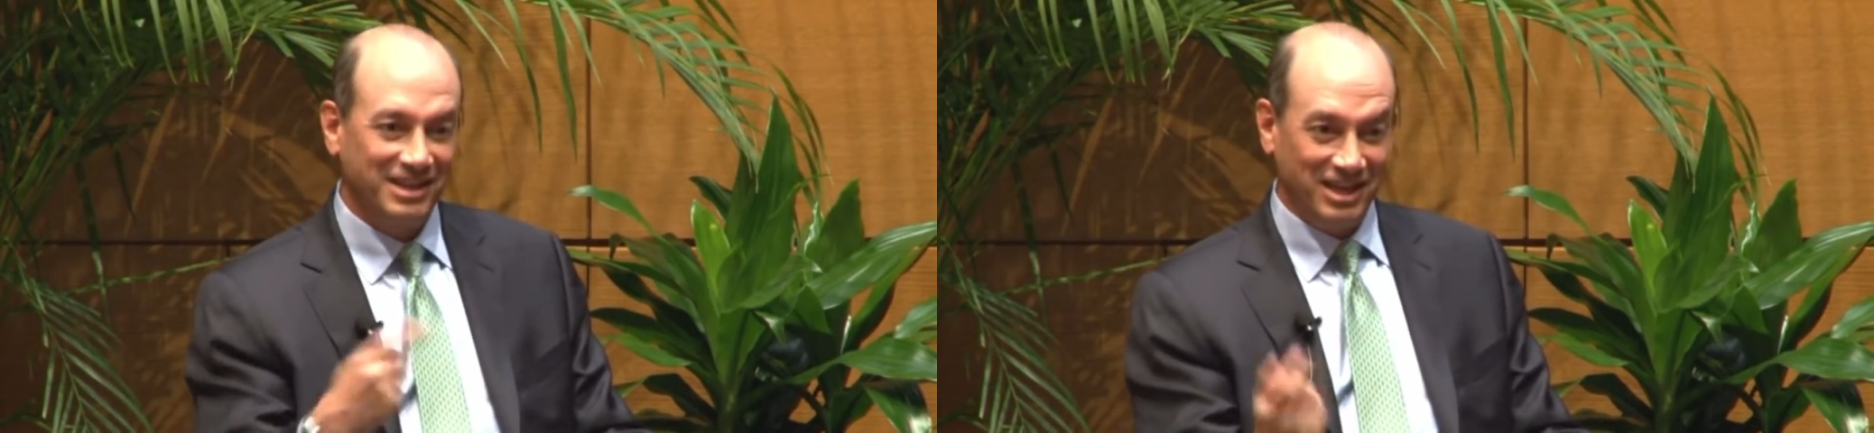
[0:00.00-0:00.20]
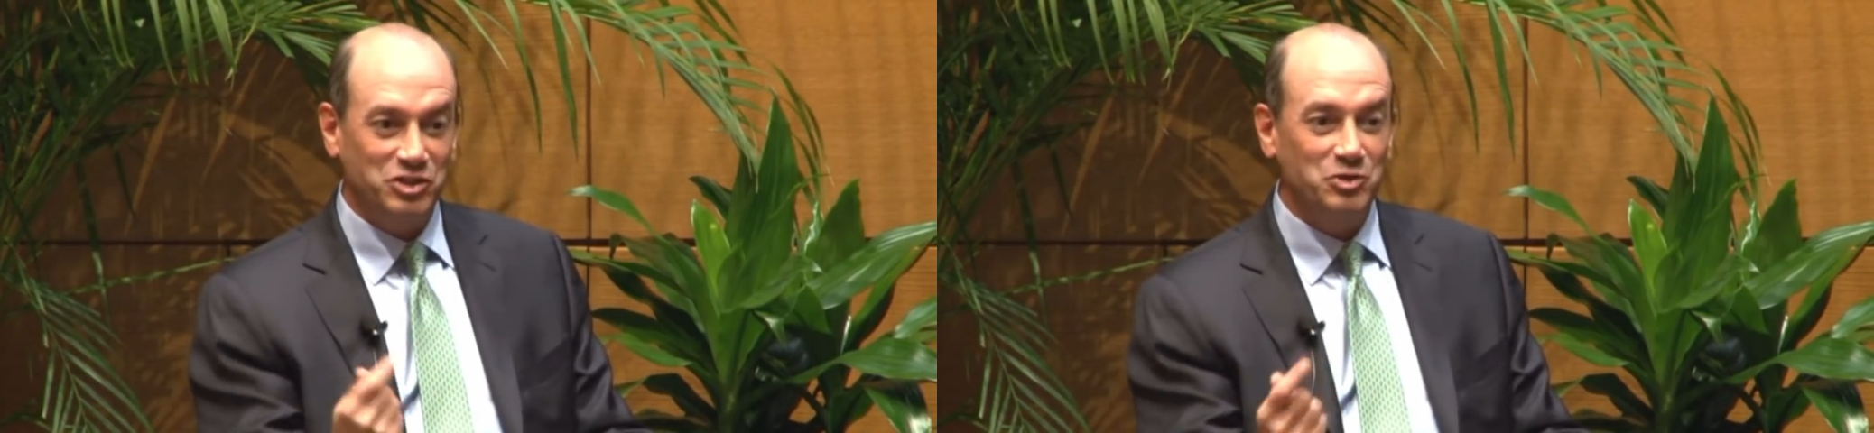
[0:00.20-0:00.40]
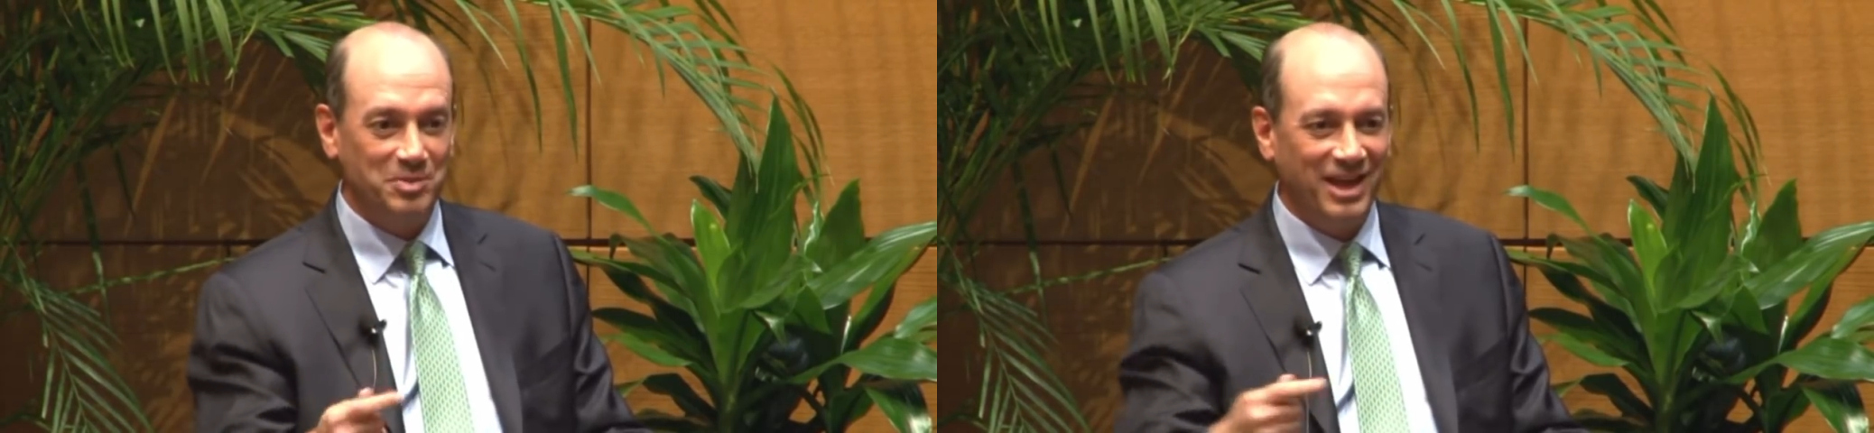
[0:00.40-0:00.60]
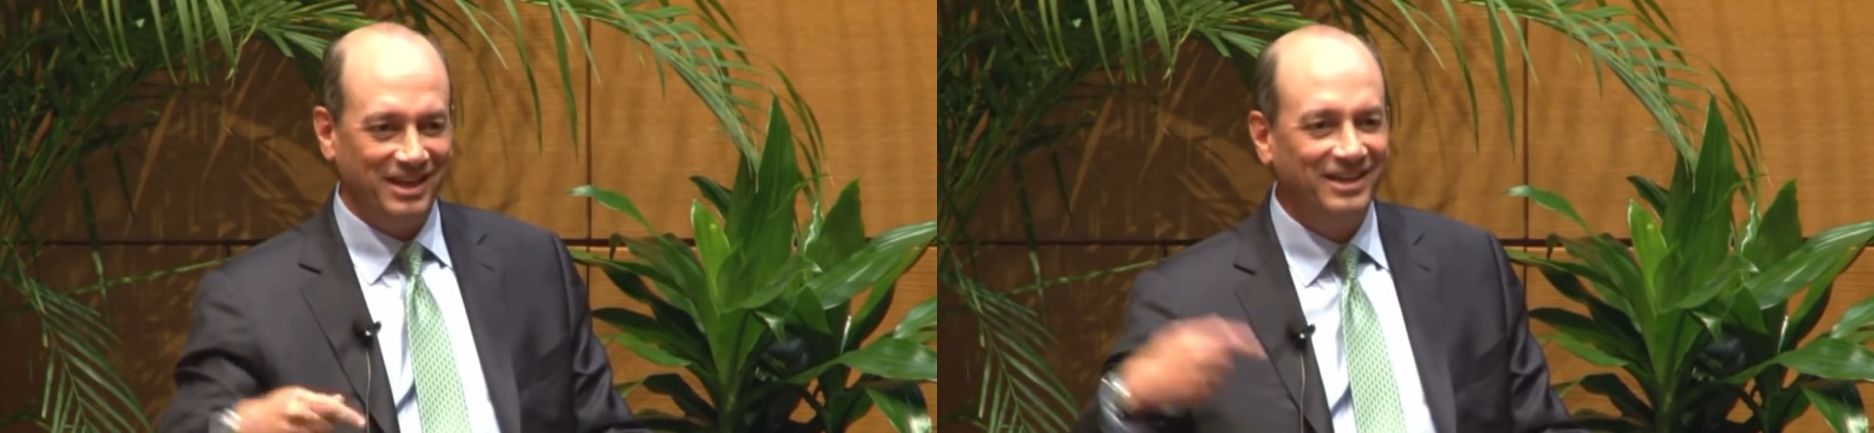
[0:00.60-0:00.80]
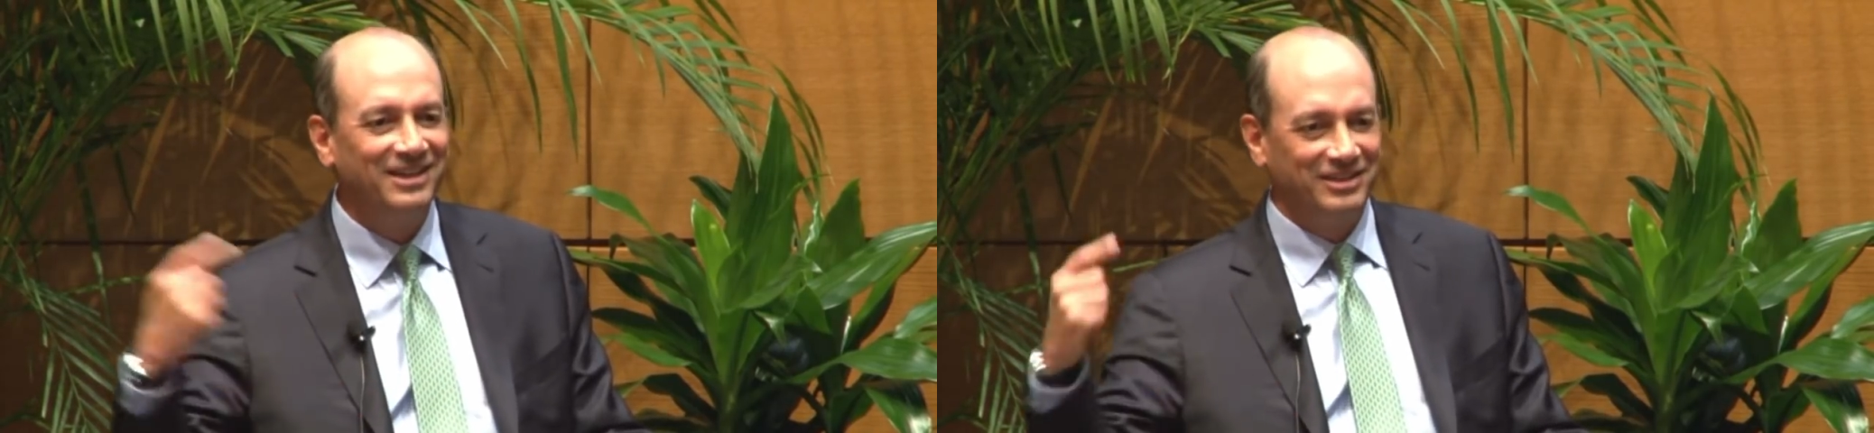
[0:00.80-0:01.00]
get too
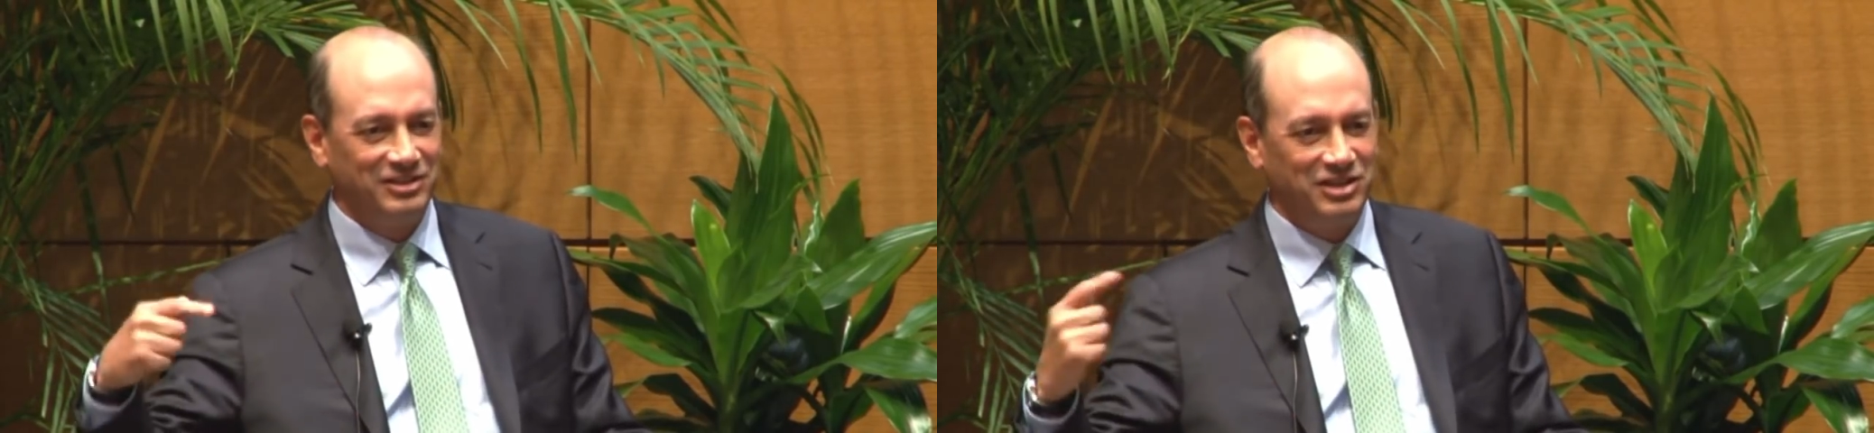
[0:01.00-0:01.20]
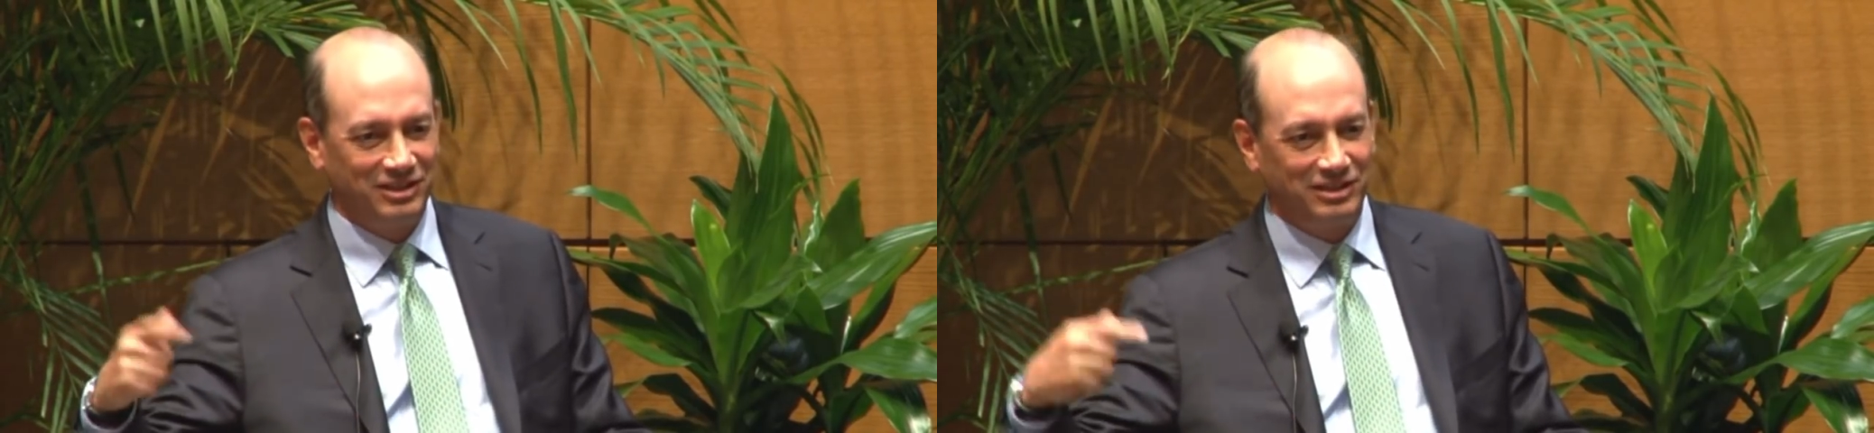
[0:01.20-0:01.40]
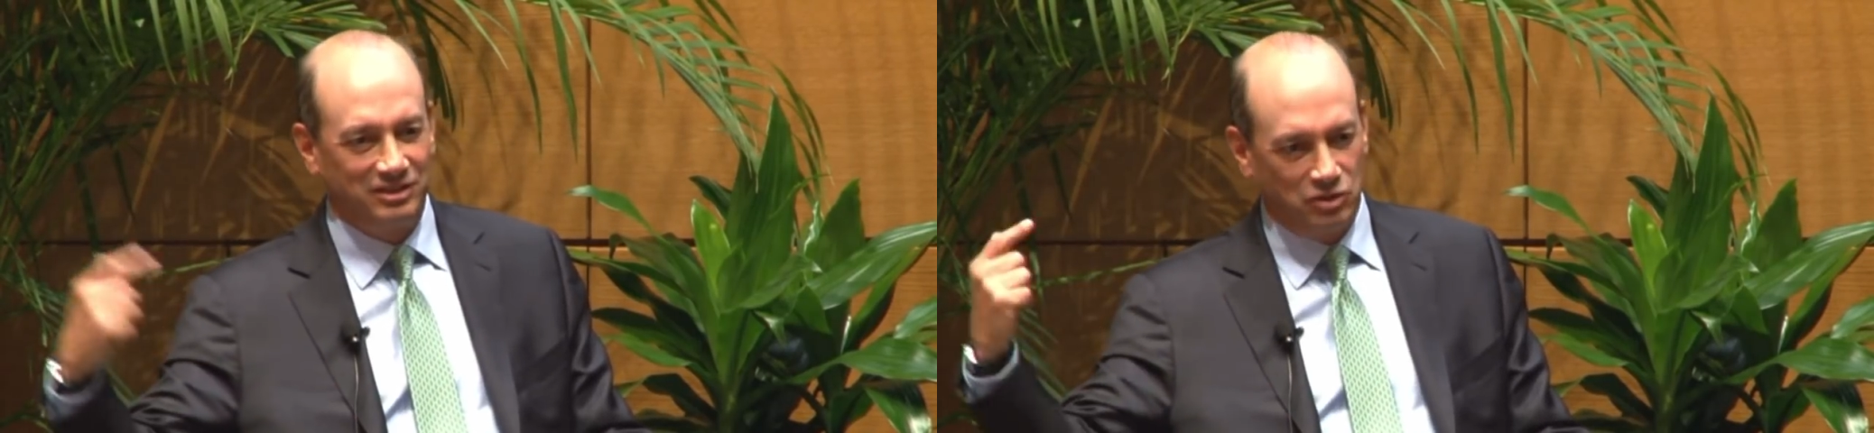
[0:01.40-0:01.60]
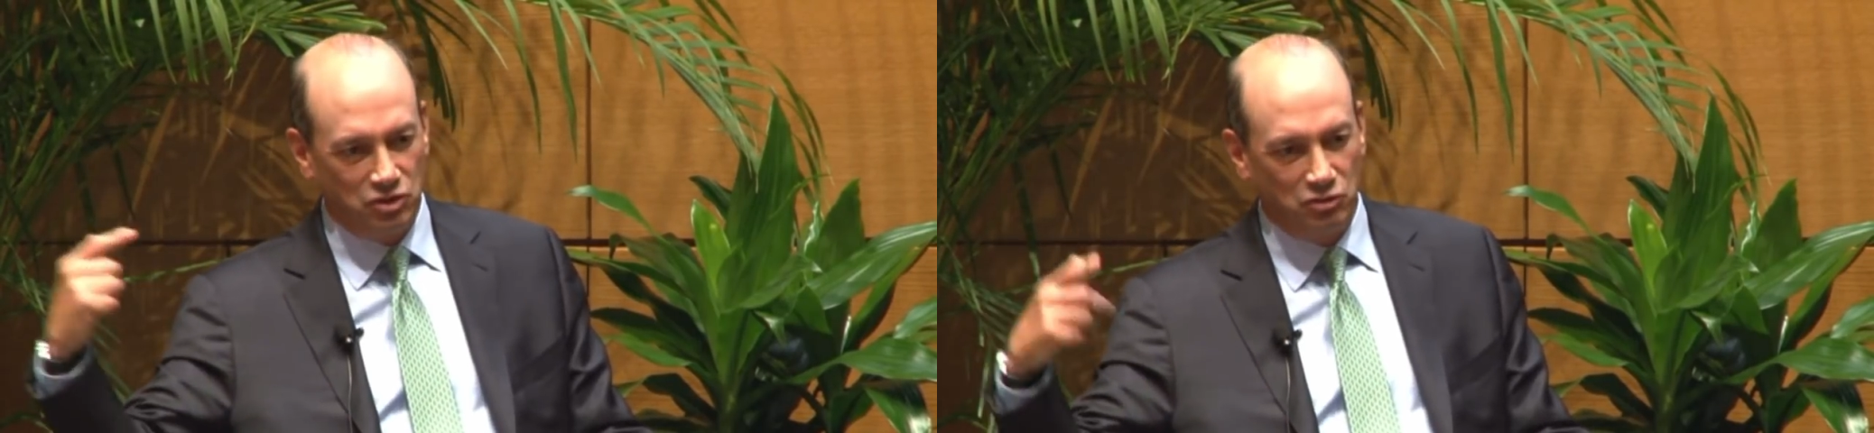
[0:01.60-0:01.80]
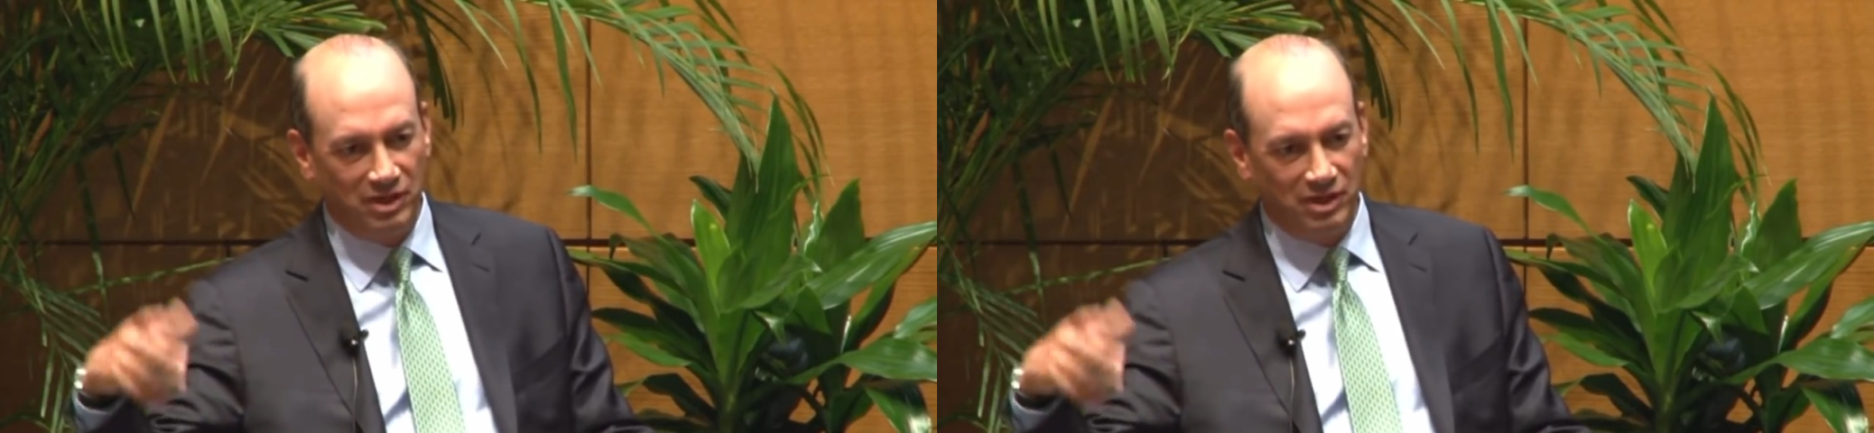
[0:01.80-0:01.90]
big to